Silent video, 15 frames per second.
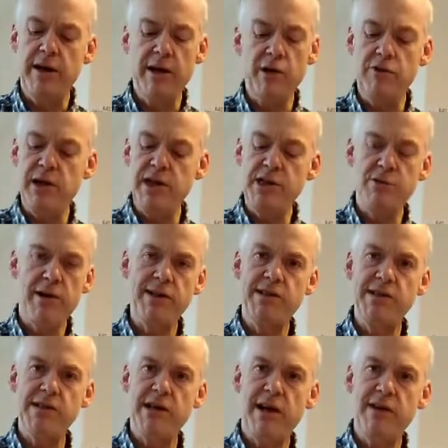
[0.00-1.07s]
Great to add to
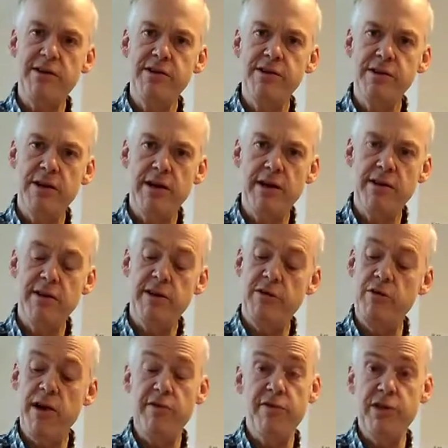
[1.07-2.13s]
salads, and they're
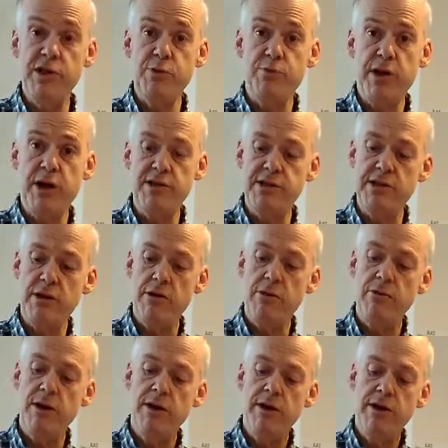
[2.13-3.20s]
great for this bread, so
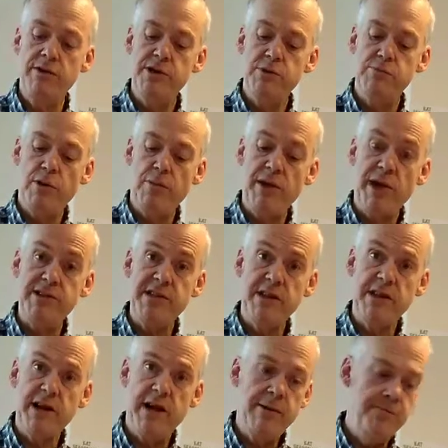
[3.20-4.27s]
just pop that in
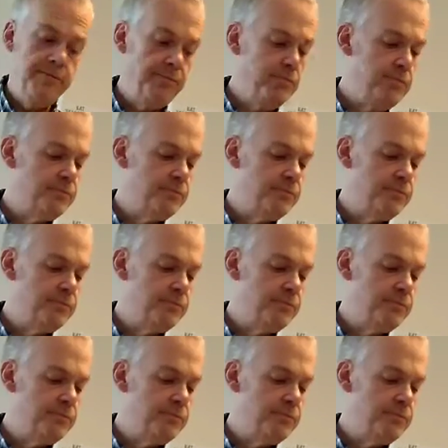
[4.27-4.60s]
there.